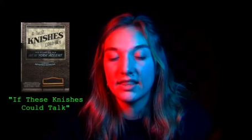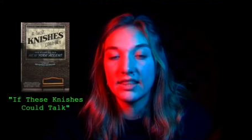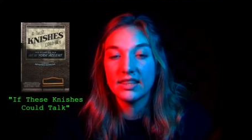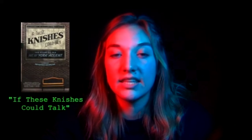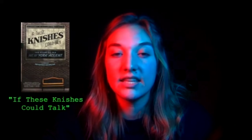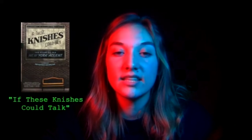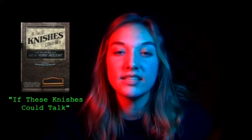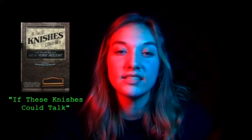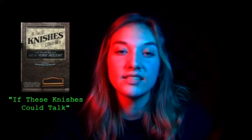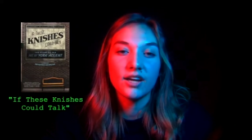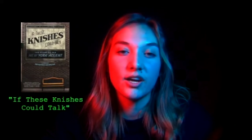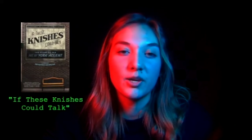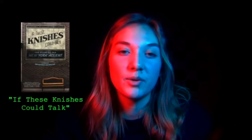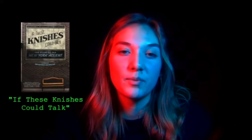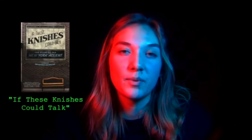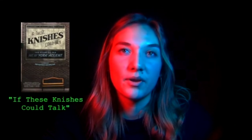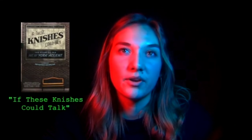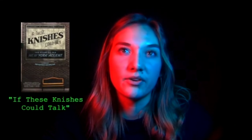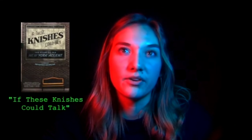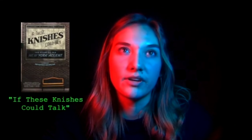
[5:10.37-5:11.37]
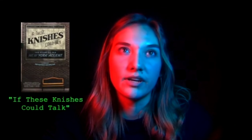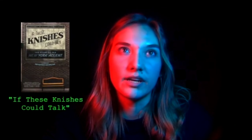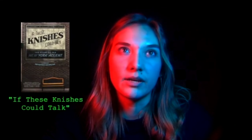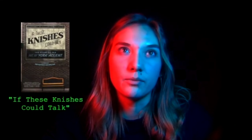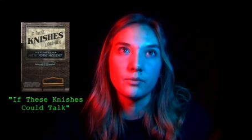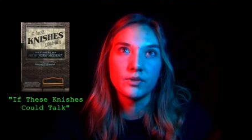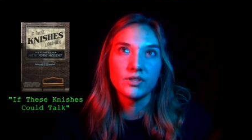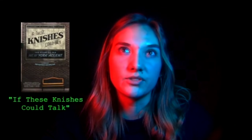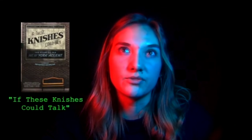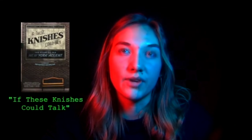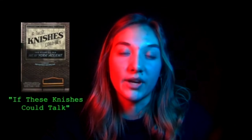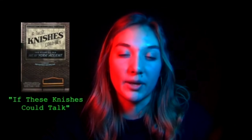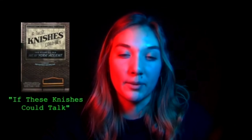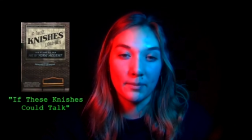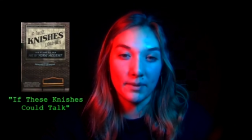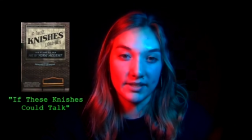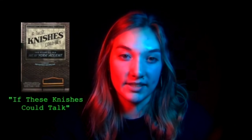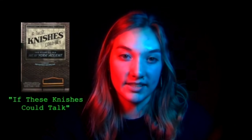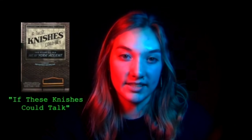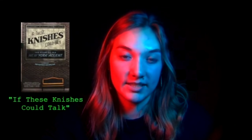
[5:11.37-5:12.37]
this documentary was
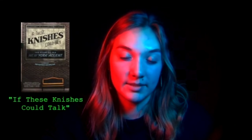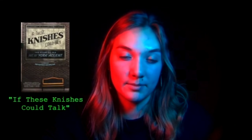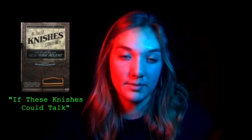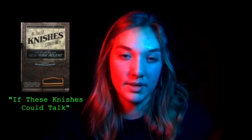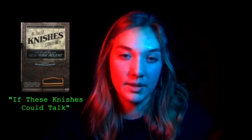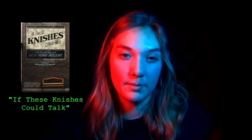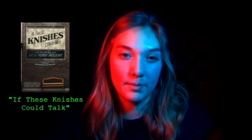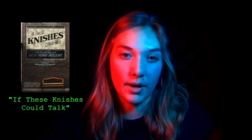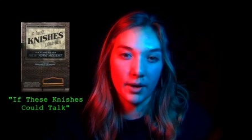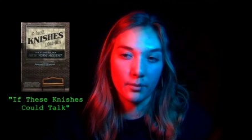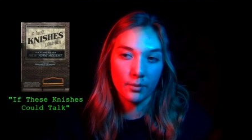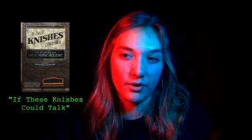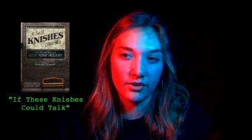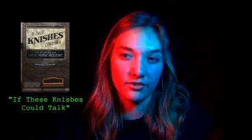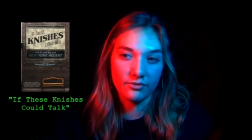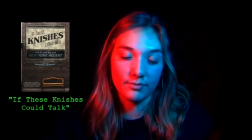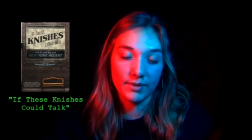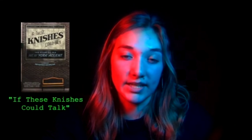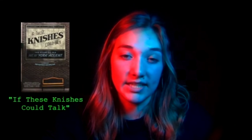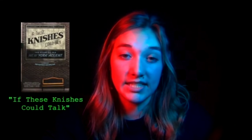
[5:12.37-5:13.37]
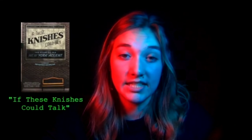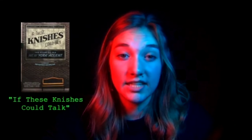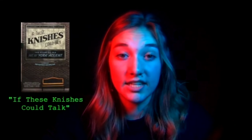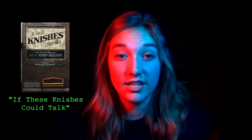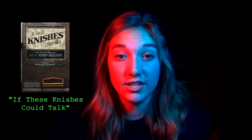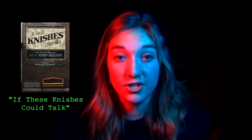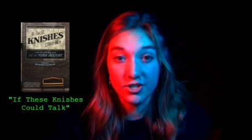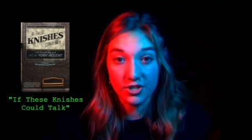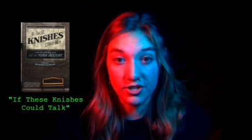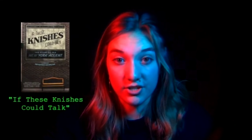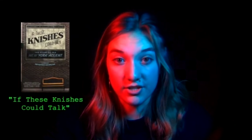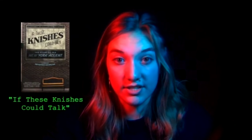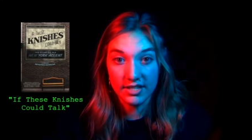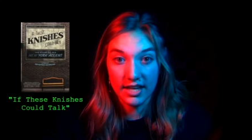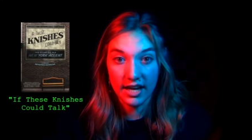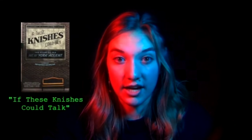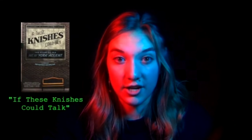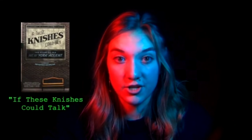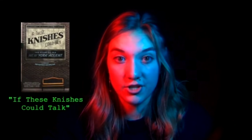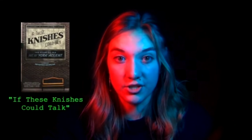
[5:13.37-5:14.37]
recommended to me by one of my teachers
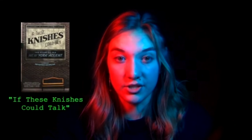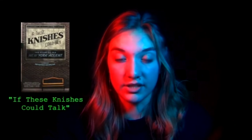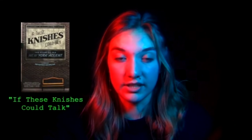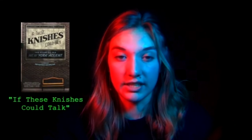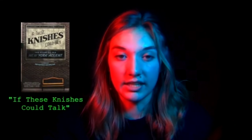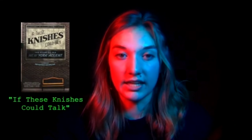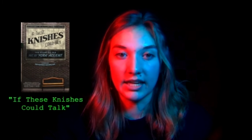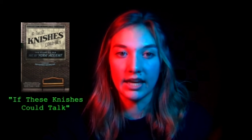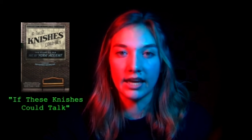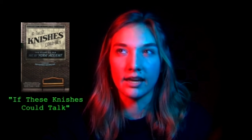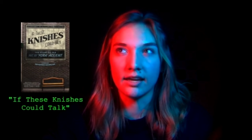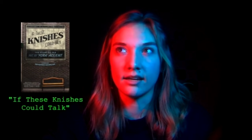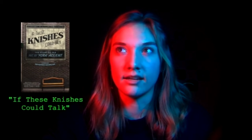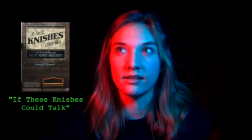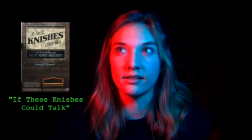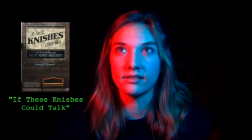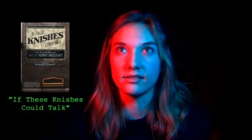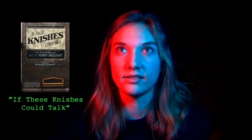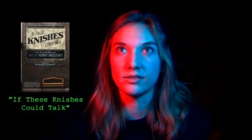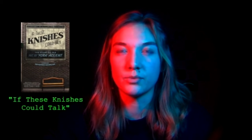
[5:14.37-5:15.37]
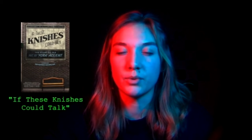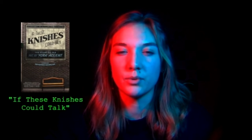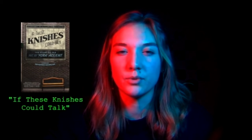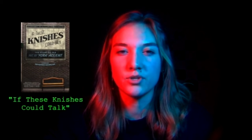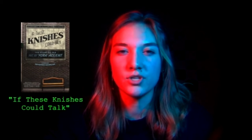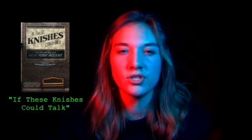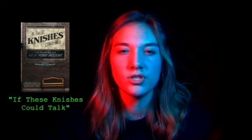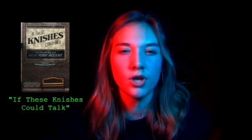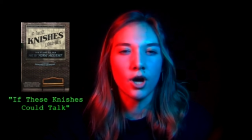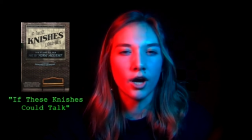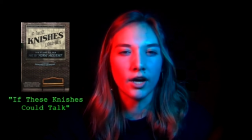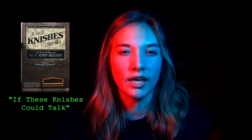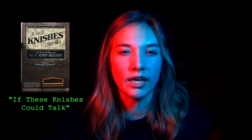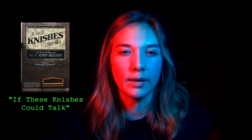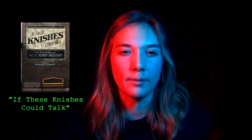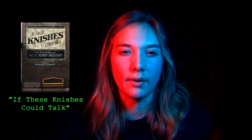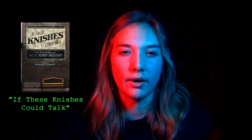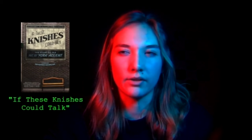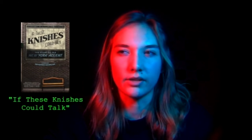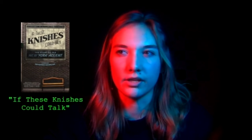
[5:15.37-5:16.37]
actually and we were just talking
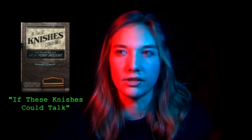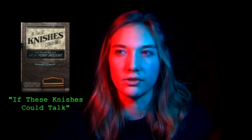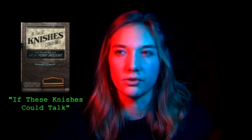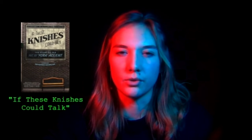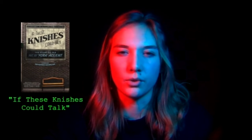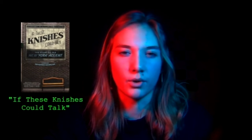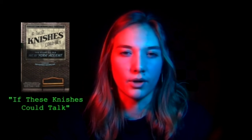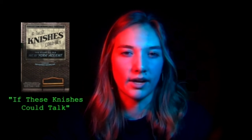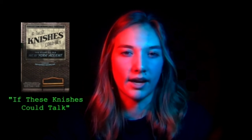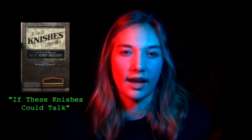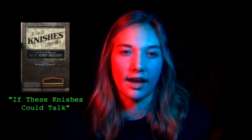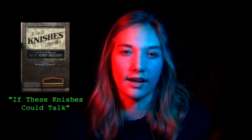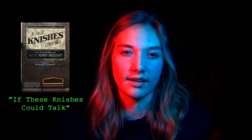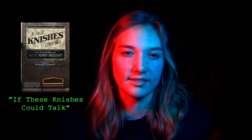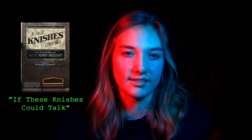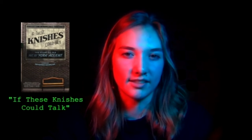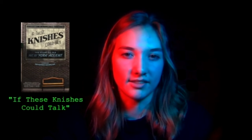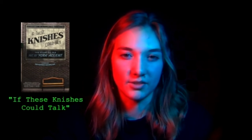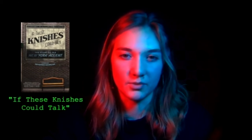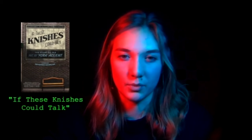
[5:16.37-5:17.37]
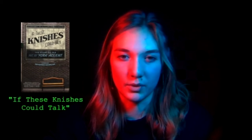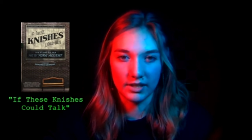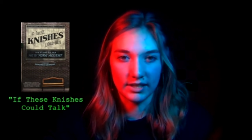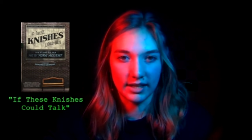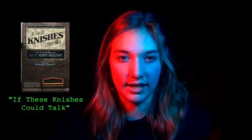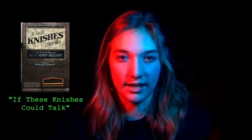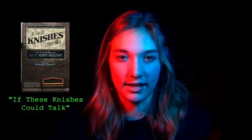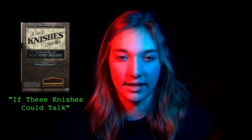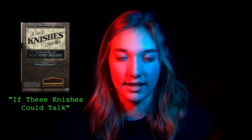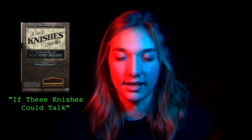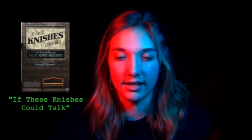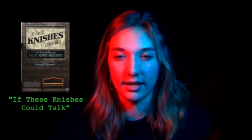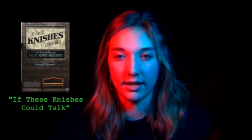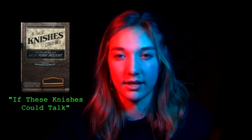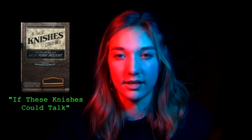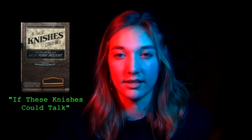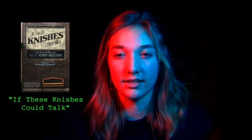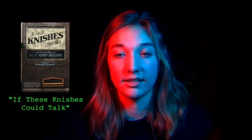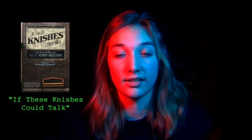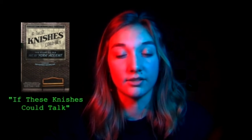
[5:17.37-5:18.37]
about like new york accents one day and
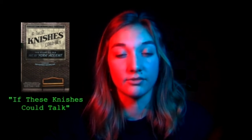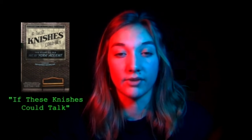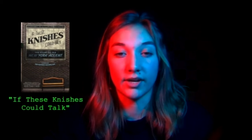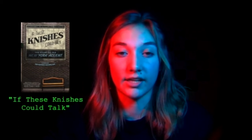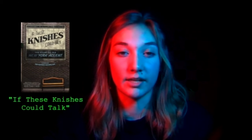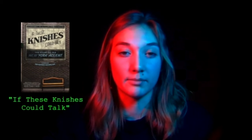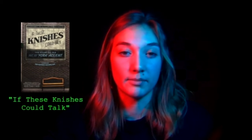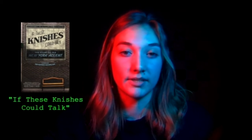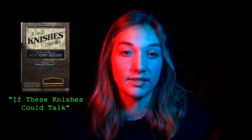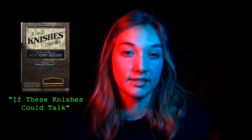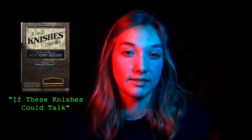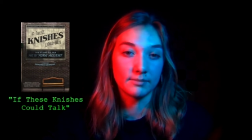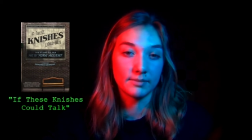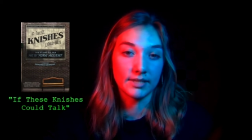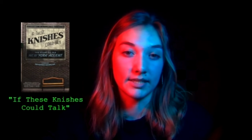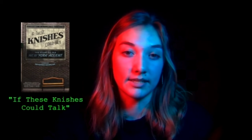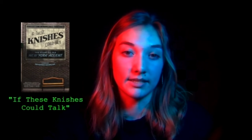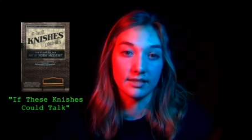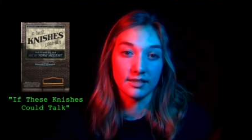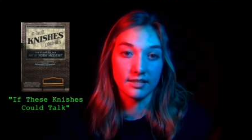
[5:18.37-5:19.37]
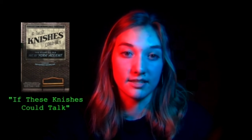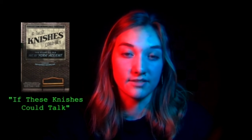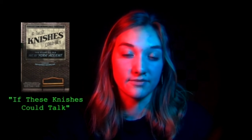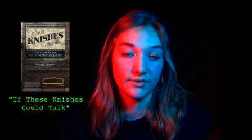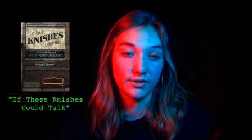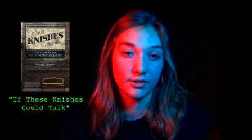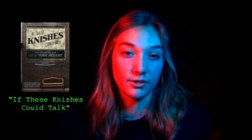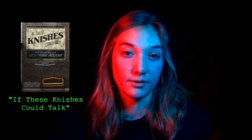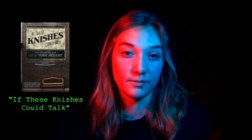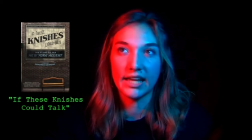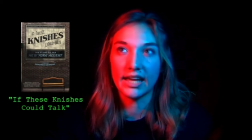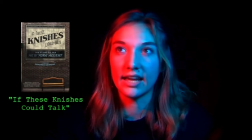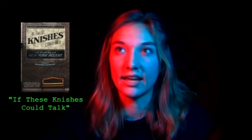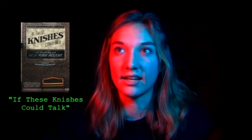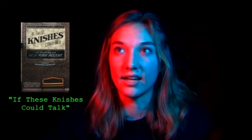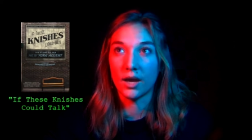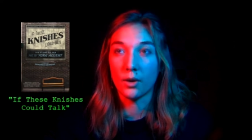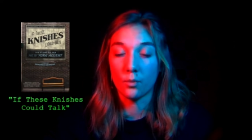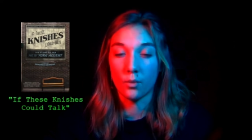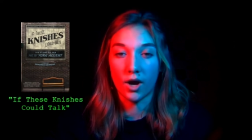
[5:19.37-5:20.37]
I, he recommended me this film
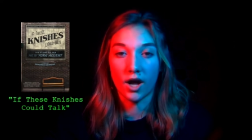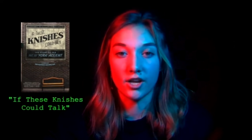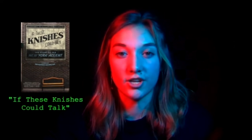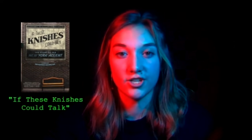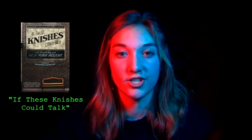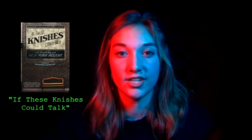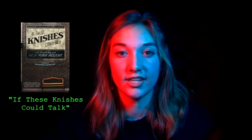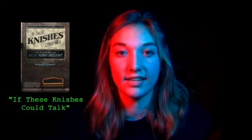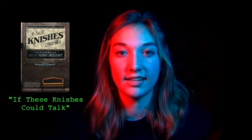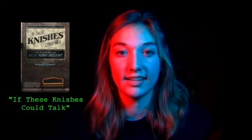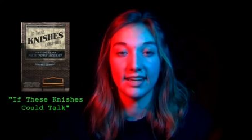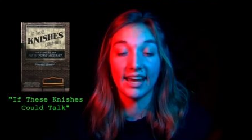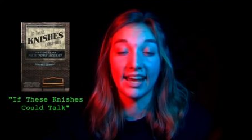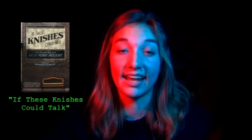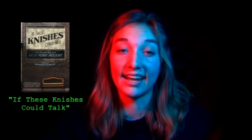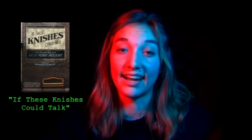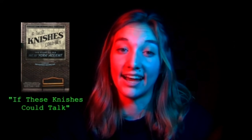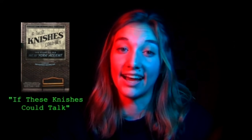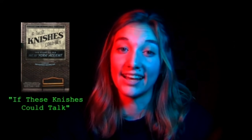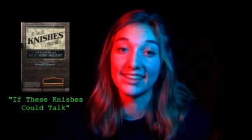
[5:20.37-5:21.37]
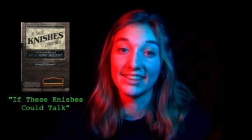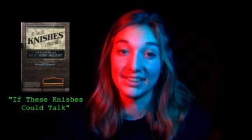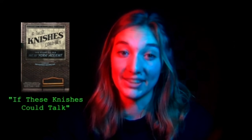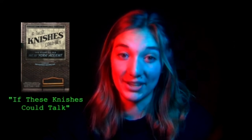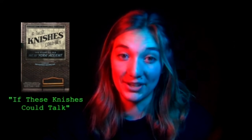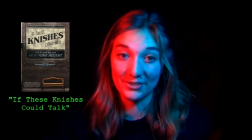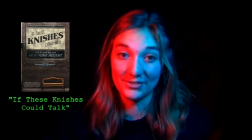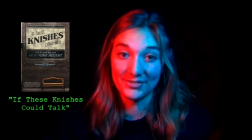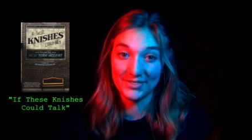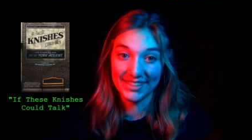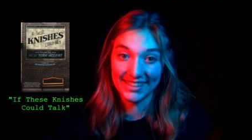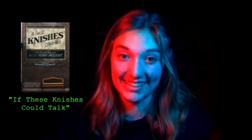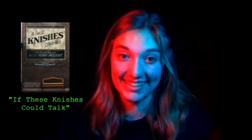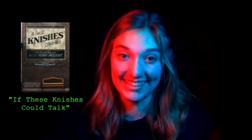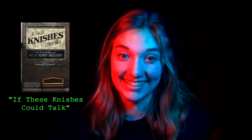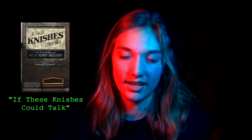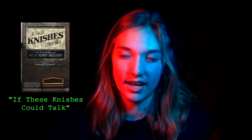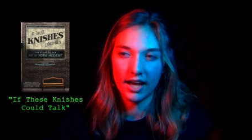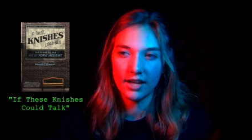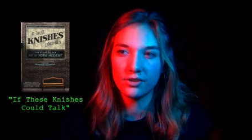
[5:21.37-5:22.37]
and i watched it and i loved
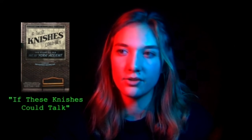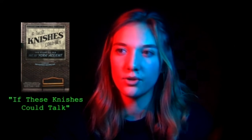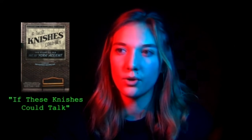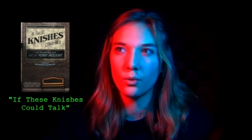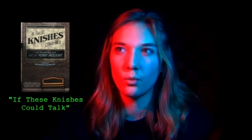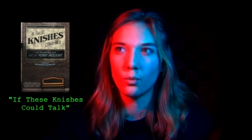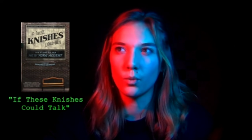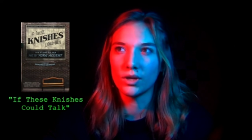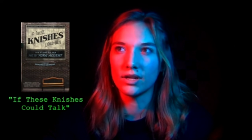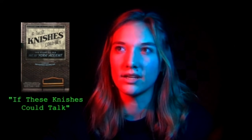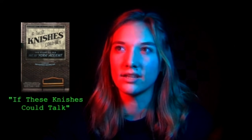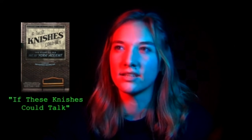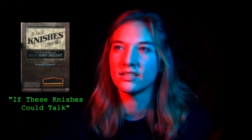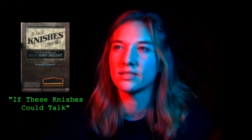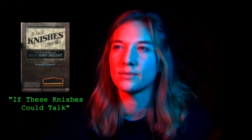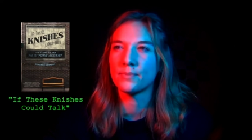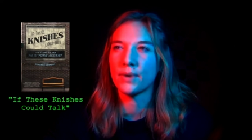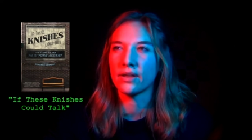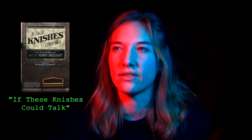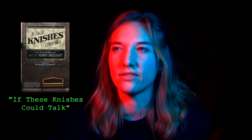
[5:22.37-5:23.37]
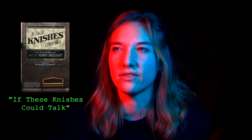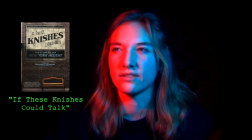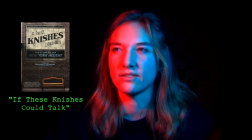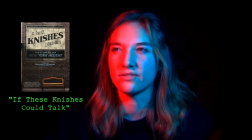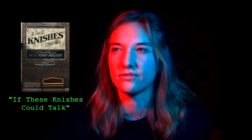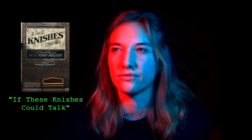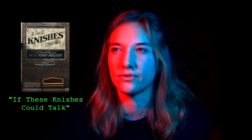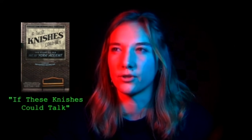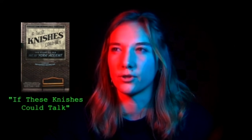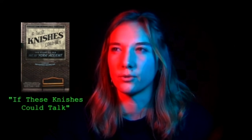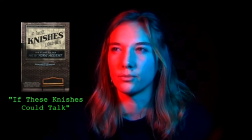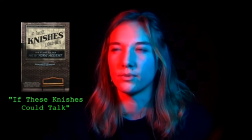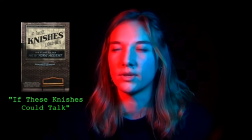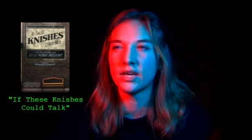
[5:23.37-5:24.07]
it i don't know what it is about this film